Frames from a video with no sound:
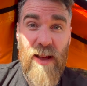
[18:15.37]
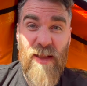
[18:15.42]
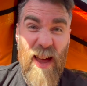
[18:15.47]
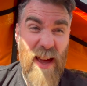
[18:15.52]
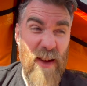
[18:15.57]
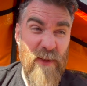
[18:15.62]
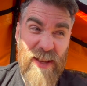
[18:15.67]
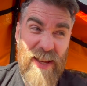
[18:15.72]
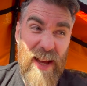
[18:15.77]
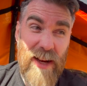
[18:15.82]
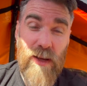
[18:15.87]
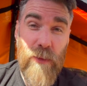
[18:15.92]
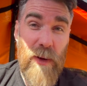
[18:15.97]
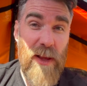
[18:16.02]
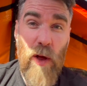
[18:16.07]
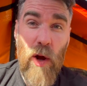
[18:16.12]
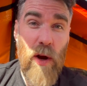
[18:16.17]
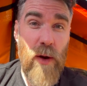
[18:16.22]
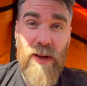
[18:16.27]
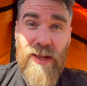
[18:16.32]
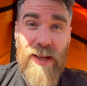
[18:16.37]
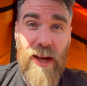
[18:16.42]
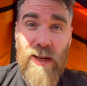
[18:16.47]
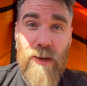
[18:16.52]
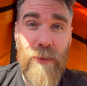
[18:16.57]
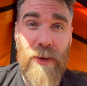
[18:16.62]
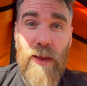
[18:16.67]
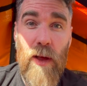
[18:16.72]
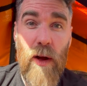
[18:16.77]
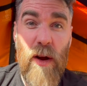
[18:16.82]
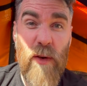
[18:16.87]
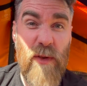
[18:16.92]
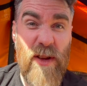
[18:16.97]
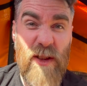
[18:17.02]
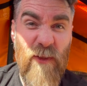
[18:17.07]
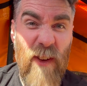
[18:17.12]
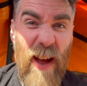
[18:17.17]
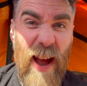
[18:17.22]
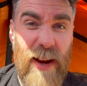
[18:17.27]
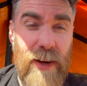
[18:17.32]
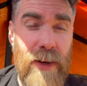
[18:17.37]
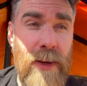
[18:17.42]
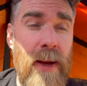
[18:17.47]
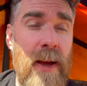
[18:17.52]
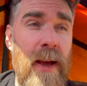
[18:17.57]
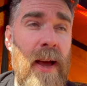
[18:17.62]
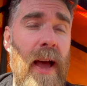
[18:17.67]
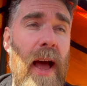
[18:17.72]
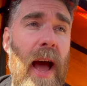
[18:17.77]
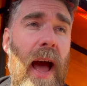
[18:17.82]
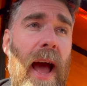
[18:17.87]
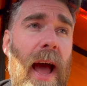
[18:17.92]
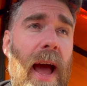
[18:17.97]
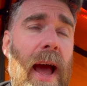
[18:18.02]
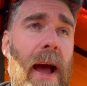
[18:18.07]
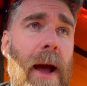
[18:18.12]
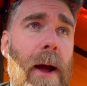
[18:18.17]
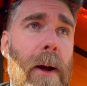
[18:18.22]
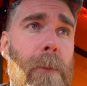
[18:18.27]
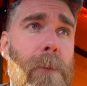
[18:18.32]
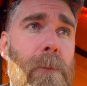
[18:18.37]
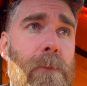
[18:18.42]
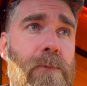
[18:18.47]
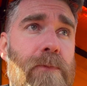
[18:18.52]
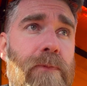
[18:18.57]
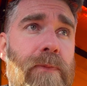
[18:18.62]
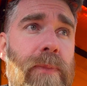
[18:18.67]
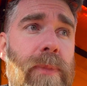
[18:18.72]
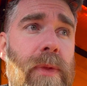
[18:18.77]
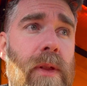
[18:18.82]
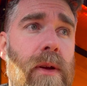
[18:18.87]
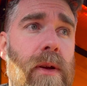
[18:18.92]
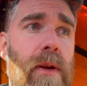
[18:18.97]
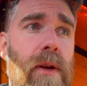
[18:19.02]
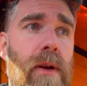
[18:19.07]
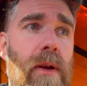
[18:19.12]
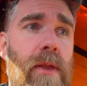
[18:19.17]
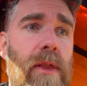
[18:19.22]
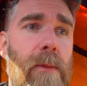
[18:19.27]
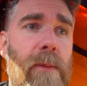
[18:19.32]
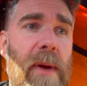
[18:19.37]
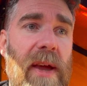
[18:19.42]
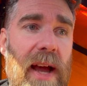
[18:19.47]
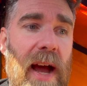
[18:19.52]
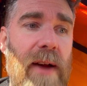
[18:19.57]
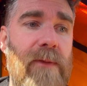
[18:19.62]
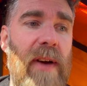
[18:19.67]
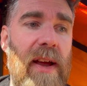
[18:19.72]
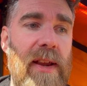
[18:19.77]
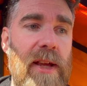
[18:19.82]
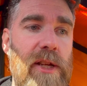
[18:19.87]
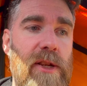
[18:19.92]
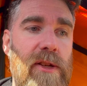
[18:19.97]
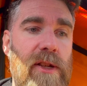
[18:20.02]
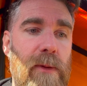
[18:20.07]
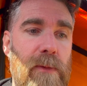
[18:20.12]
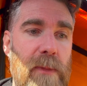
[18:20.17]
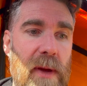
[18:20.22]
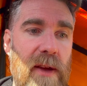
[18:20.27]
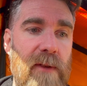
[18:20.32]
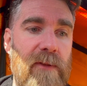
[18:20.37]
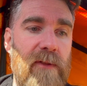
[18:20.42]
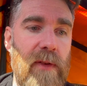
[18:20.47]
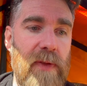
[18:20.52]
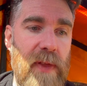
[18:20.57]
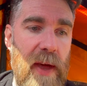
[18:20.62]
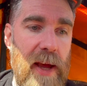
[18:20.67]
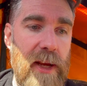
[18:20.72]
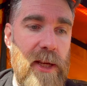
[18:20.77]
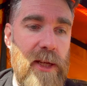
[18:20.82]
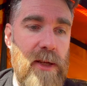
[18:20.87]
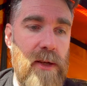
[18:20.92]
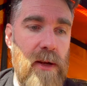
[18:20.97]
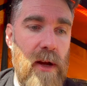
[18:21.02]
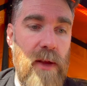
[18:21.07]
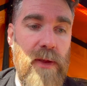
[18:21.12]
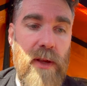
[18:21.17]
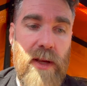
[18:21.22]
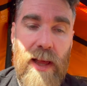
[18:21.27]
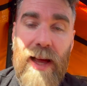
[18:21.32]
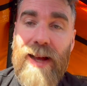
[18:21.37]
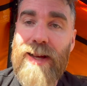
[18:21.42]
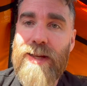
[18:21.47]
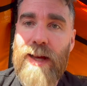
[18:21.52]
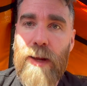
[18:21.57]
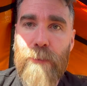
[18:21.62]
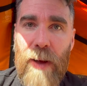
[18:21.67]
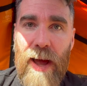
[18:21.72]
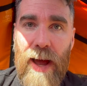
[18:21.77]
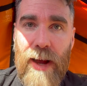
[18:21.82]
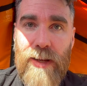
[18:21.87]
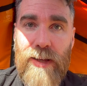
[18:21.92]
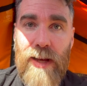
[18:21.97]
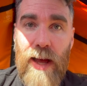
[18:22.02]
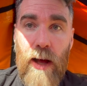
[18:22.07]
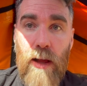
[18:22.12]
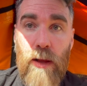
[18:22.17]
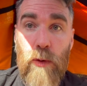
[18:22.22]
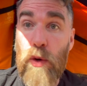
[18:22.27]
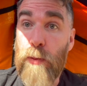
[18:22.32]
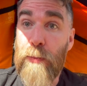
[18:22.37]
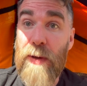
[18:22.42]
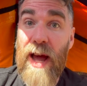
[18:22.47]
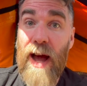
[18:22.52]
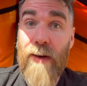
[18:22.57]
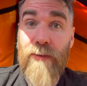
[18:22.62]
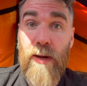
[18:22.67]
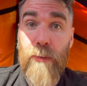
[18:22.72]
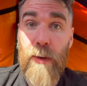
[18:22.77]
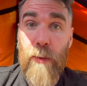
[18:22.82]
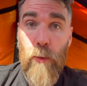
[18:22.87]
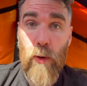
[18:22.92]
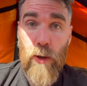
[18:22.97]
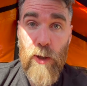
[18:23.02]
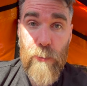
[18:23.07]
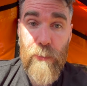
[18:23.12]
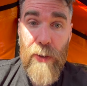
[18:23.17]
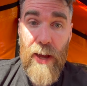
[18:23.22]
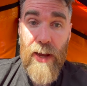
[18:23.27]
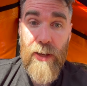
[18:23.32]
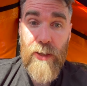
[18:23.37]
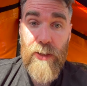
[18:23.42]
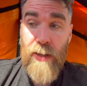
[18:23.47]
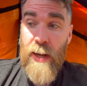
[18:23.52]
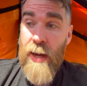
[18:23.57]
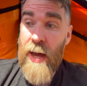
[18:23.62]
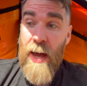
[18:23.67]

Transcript: Like, if it takes a bit longer, it takes a bit longer, it's fine. The big advantage to me for this, and like I said, my XL, would be having a bit more space.